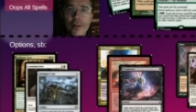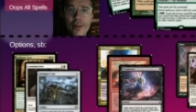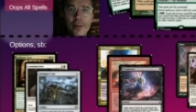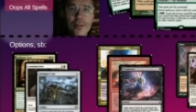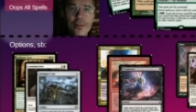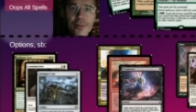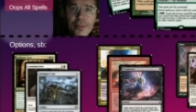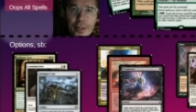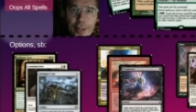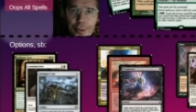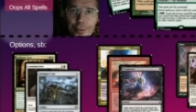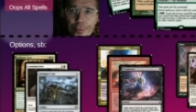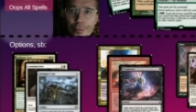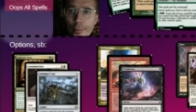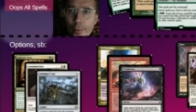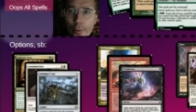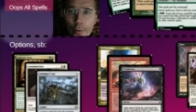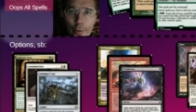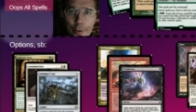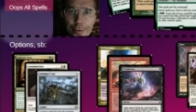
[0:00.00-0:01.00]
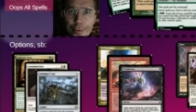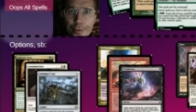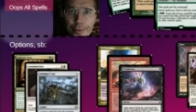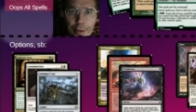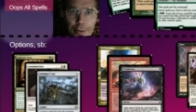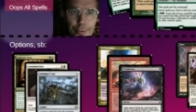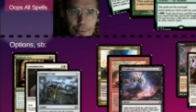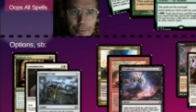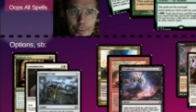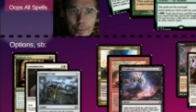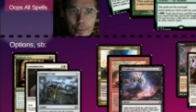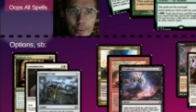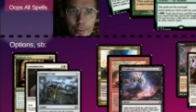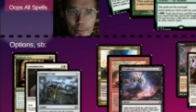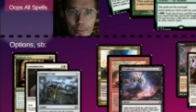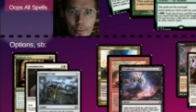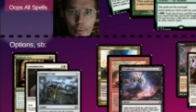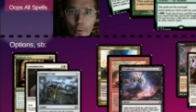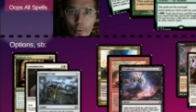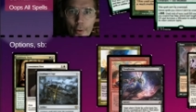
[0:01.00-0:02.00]
Natural Order Nadu,
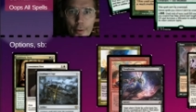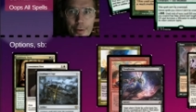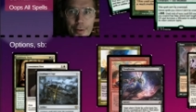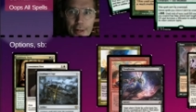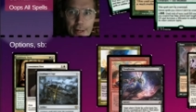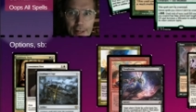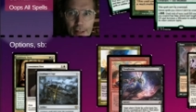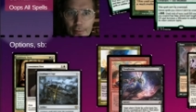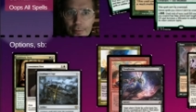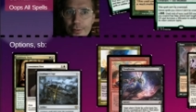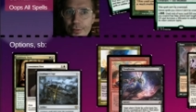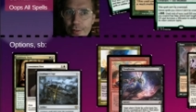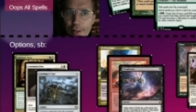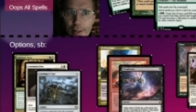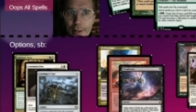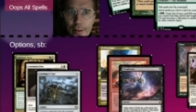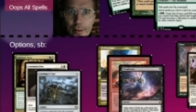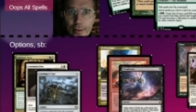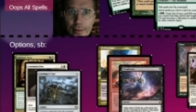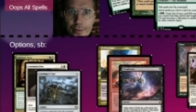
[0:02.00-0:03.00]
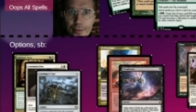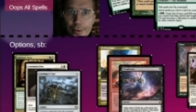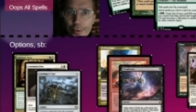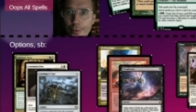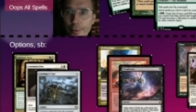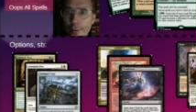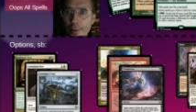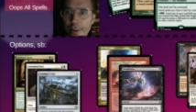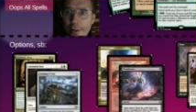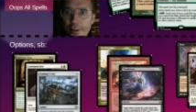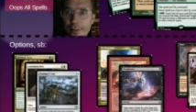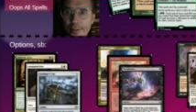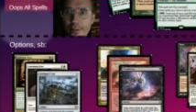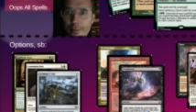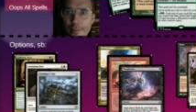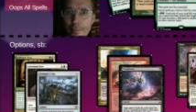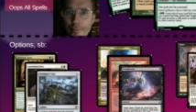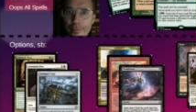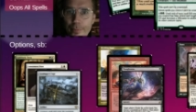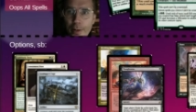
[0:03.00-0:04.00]
or the Elf-style Nadu list,
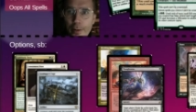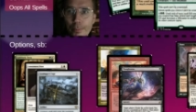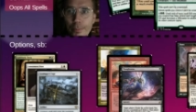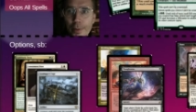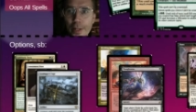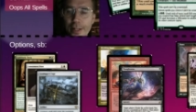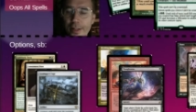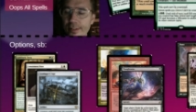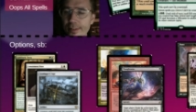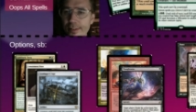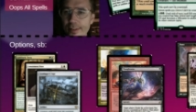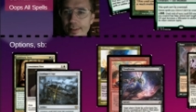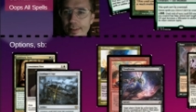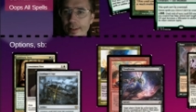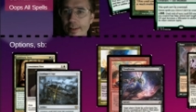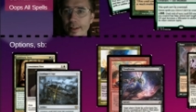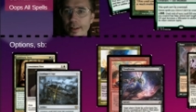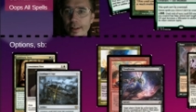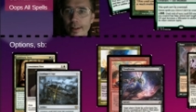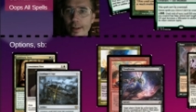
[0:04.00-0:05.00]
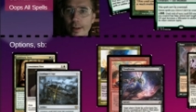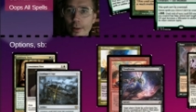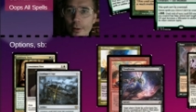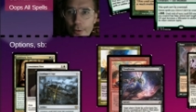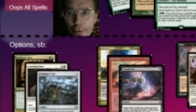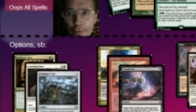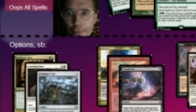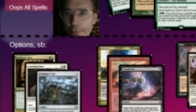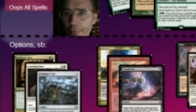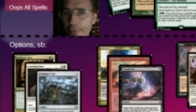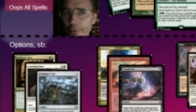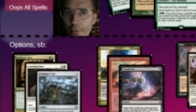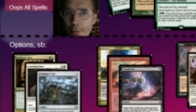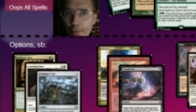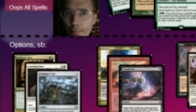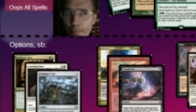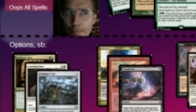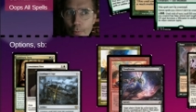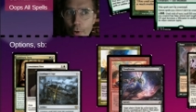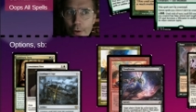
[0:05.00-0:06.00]
it plays a lot of
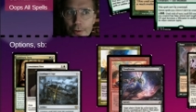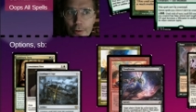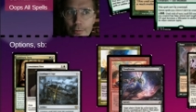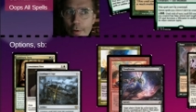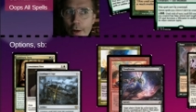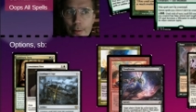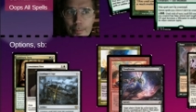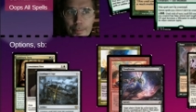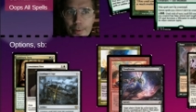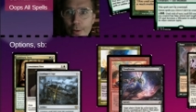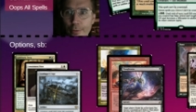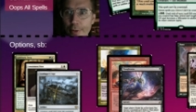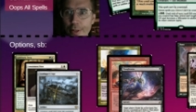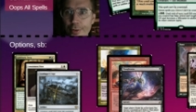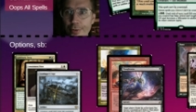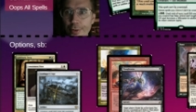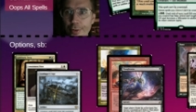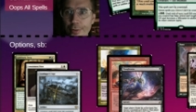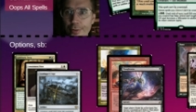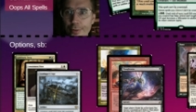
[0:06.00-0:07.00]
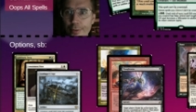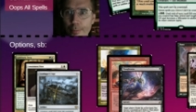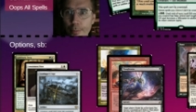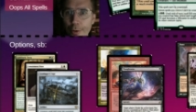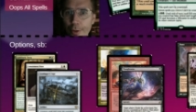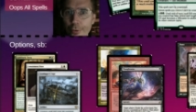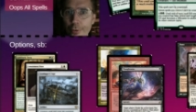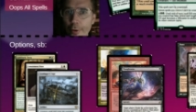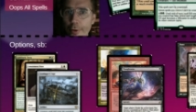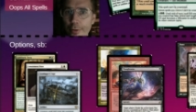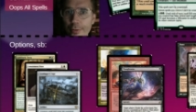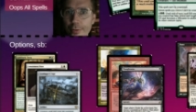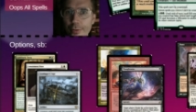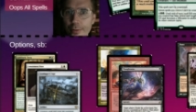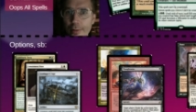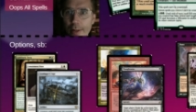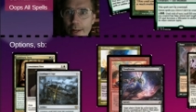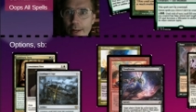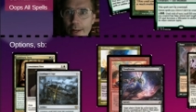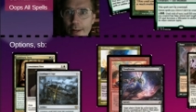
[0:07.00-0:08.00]
mana ramping creatures, Mono Dorks,
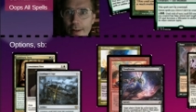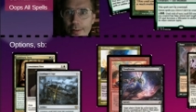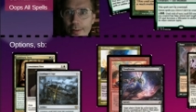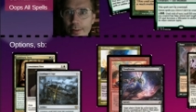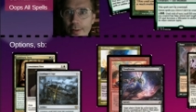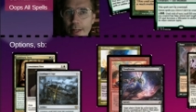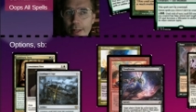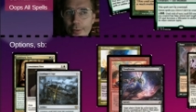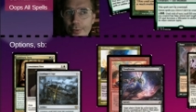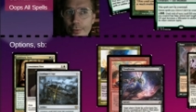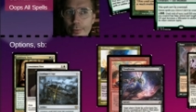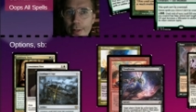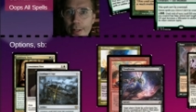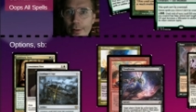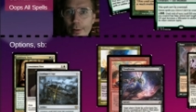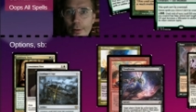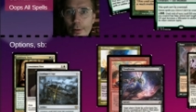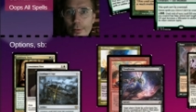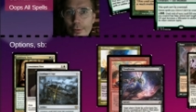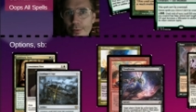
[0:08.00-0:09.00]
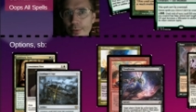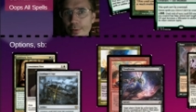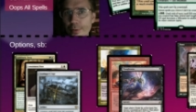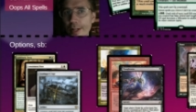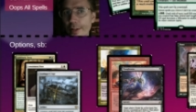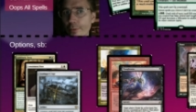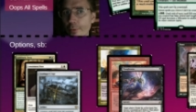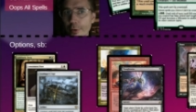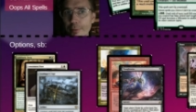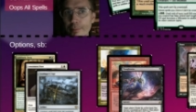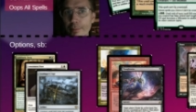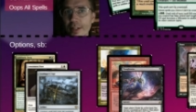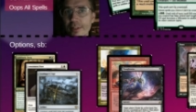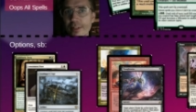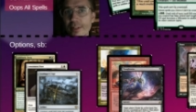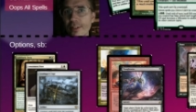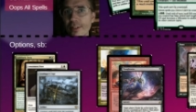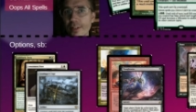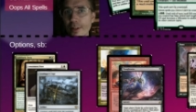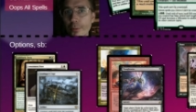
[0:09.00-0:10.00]
and Gaia's Cradle, so that's what makes
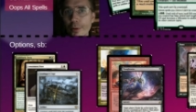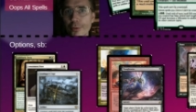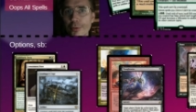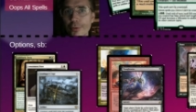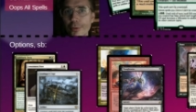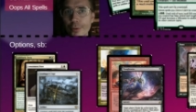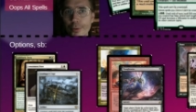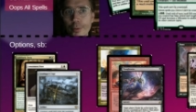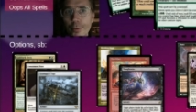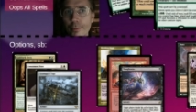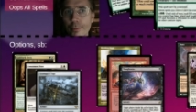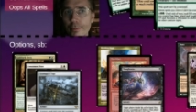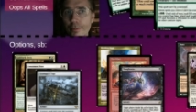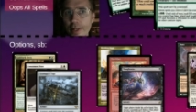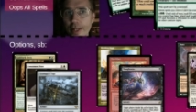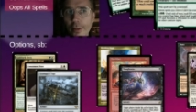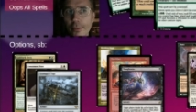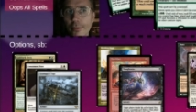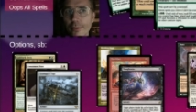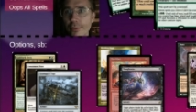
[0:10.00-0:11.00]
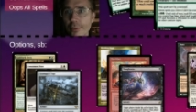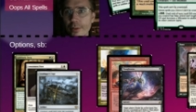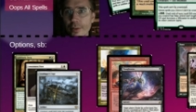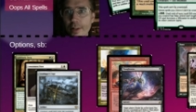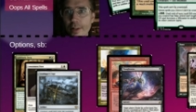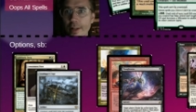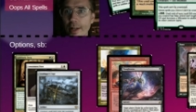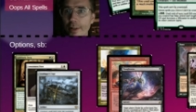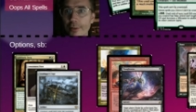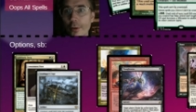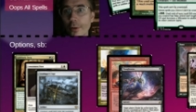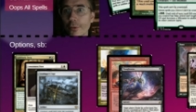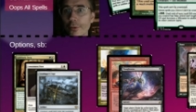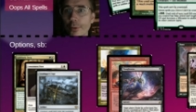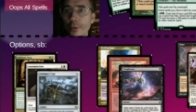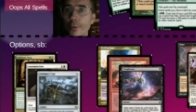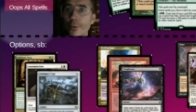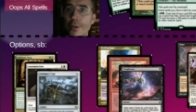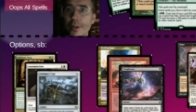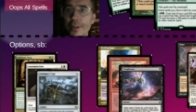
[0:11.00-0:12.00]
it similar to Elves. And
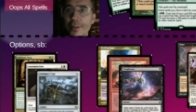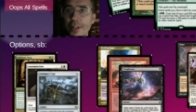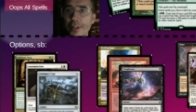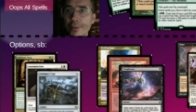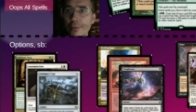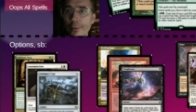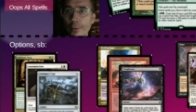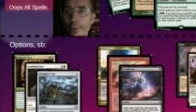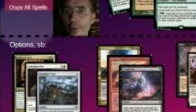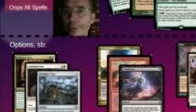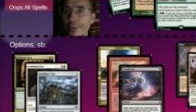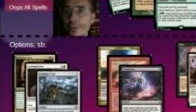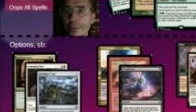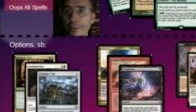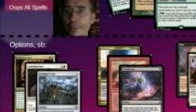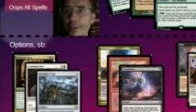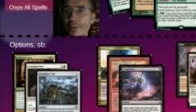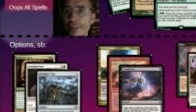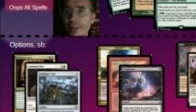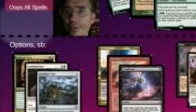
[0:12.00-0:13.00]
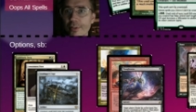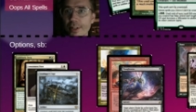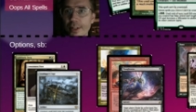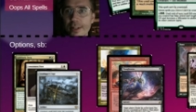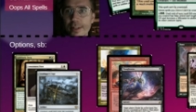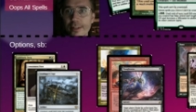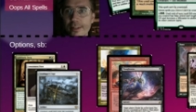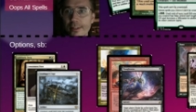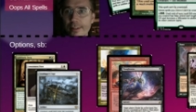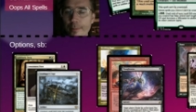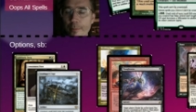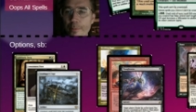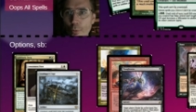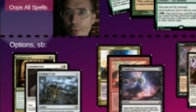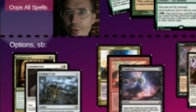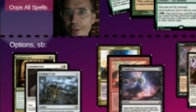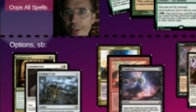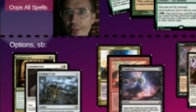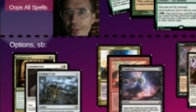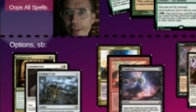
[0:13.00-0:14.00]
also the Natural Orders and Green Sun Zeniths,
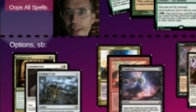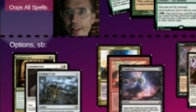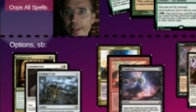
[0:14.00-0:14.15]
just like